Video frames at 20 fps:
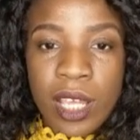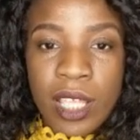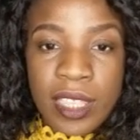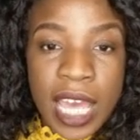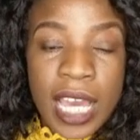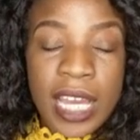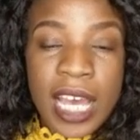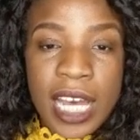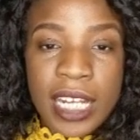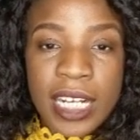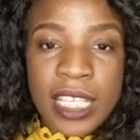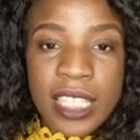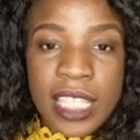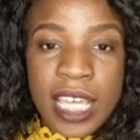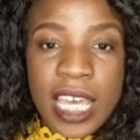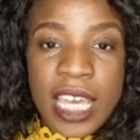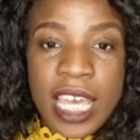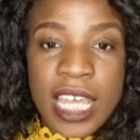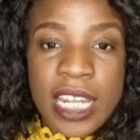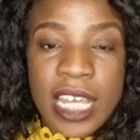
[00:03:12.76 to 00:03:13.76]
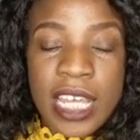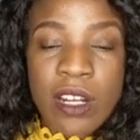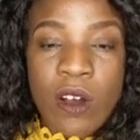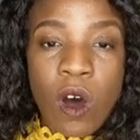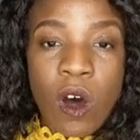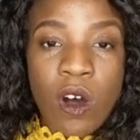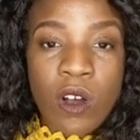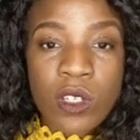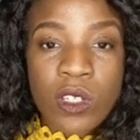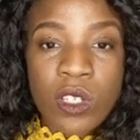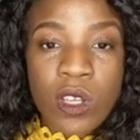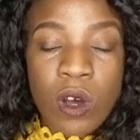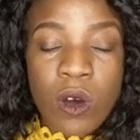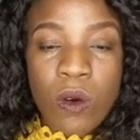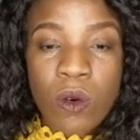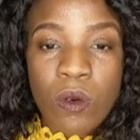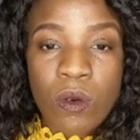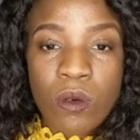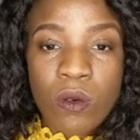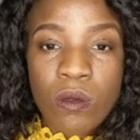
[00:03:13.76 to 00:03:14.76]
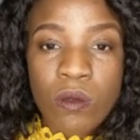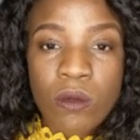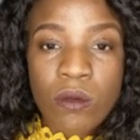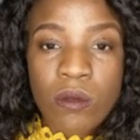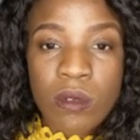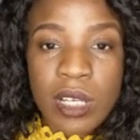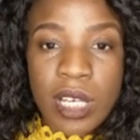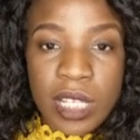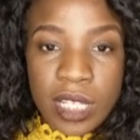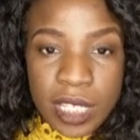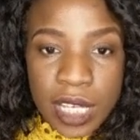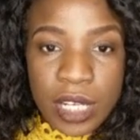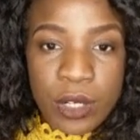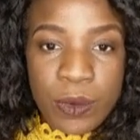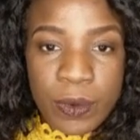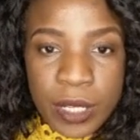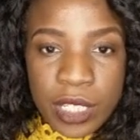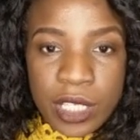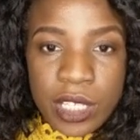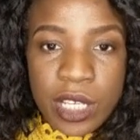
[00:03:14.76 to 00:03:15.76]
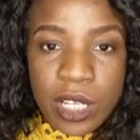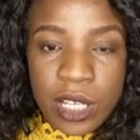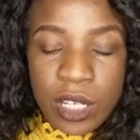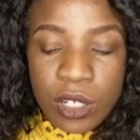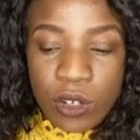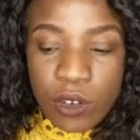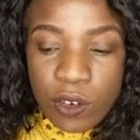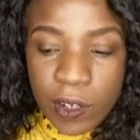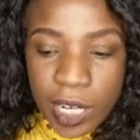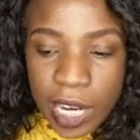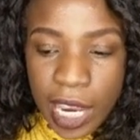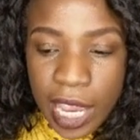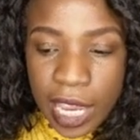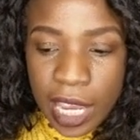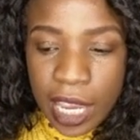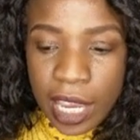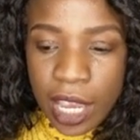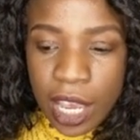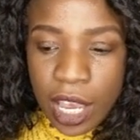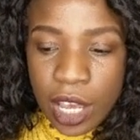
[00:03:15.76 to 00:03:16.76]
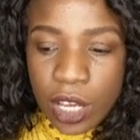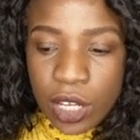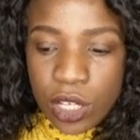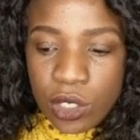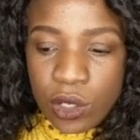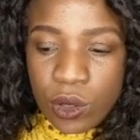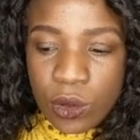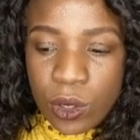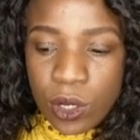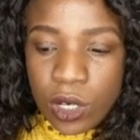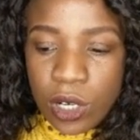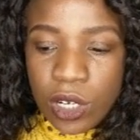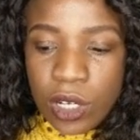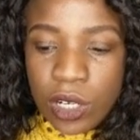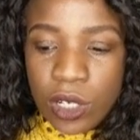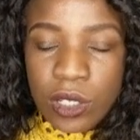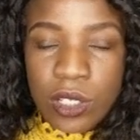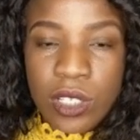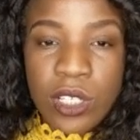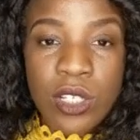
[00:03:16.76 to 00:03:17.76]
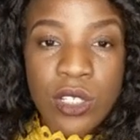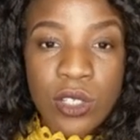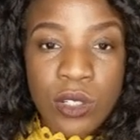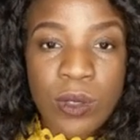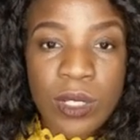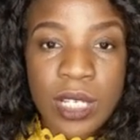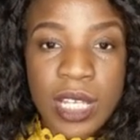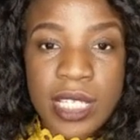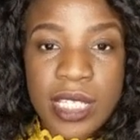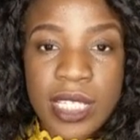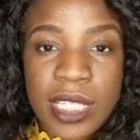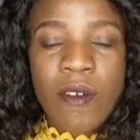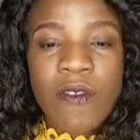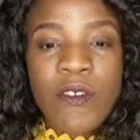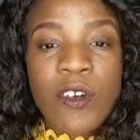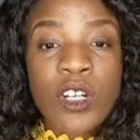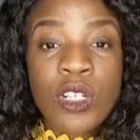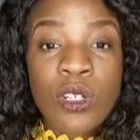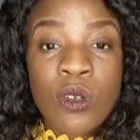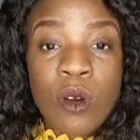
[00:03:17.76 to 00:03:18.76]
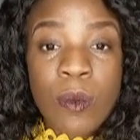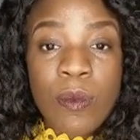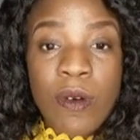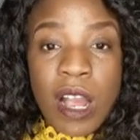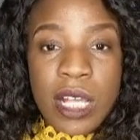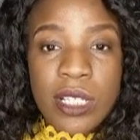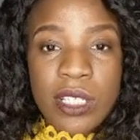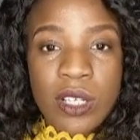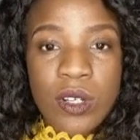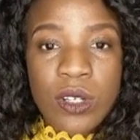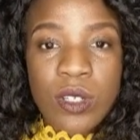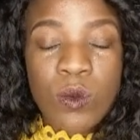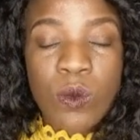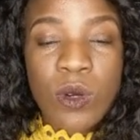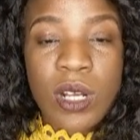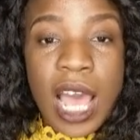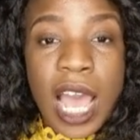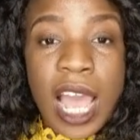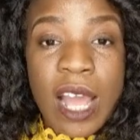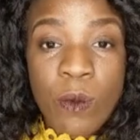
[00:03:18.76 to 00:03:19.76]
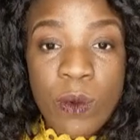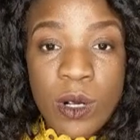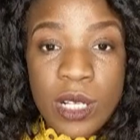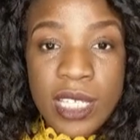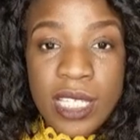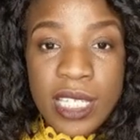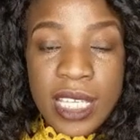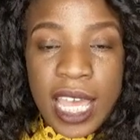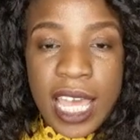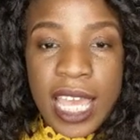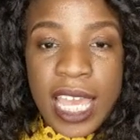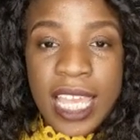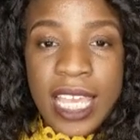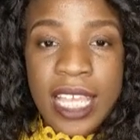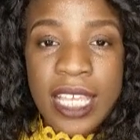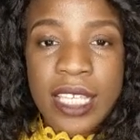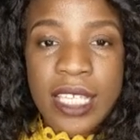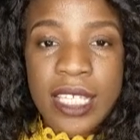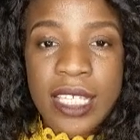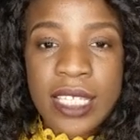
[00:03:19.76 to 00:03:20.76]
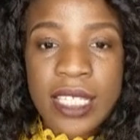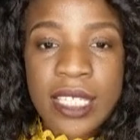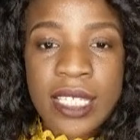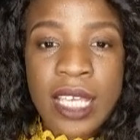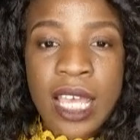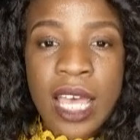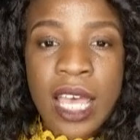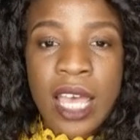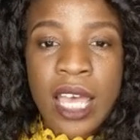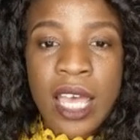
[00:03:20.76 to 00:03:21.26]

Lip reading: that kind of thing, and then also continuing to create your to-do list. For newer processors, what I would say is